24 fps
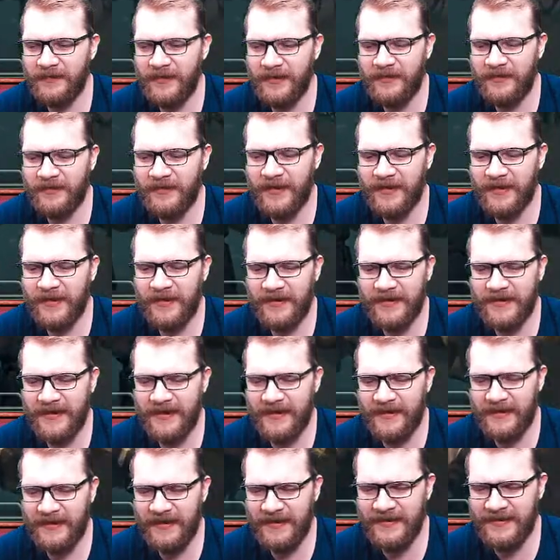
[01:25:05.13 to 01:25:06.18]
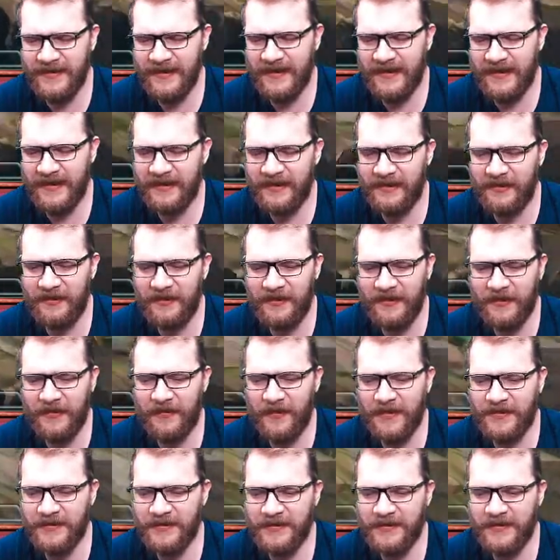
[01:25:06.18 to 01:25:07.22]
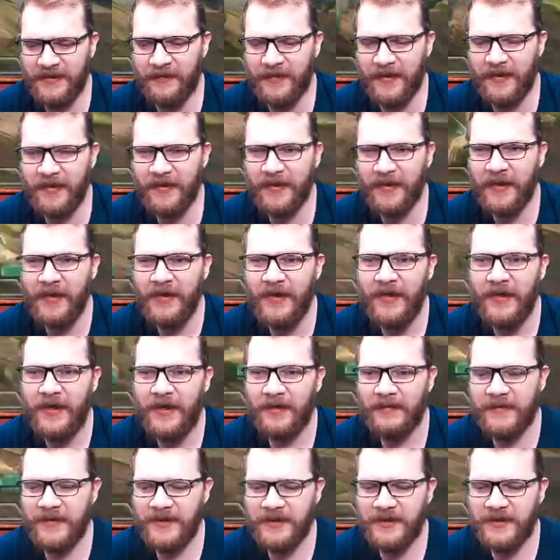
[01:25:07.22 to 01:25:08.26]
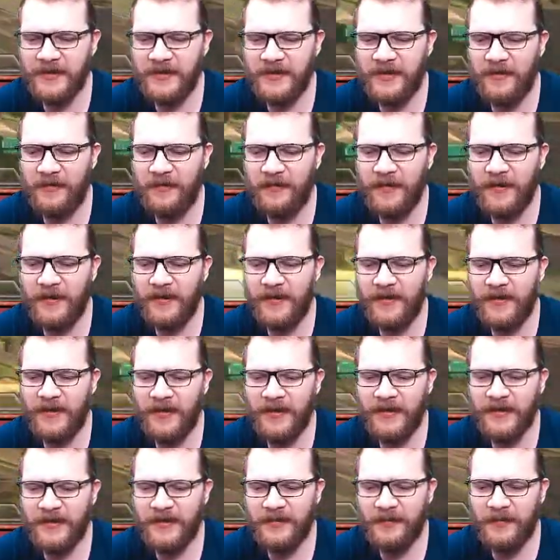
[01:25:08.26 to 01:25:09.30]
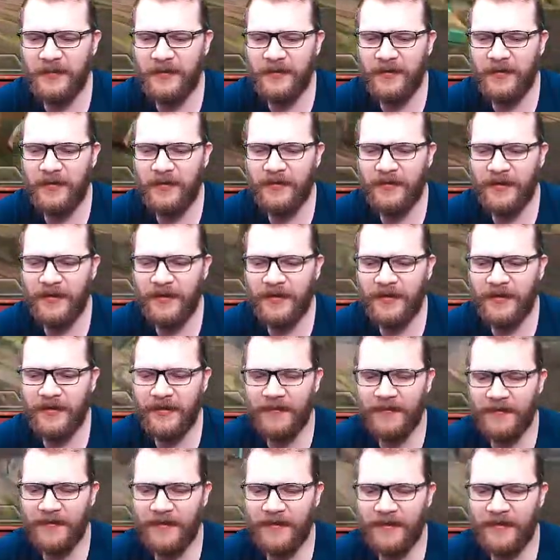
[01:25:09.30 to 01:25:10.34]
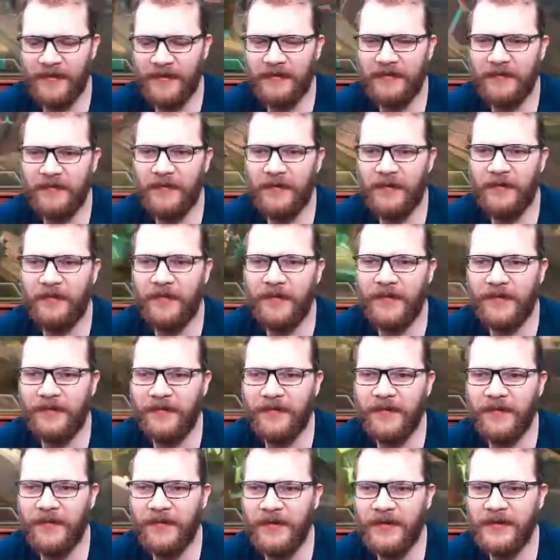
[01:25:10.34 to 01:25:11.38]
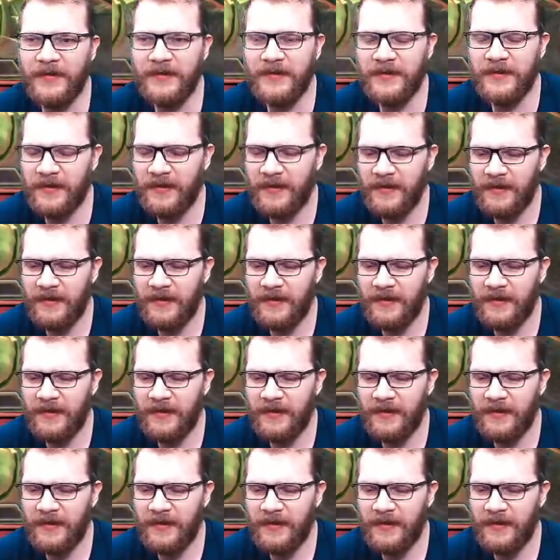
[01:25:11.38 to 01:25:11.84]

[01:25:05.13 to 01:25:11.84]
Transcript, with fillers: am I doing right now? It's I think it's like a heroic quest or something. I'm just slowly exploring the lower difficulties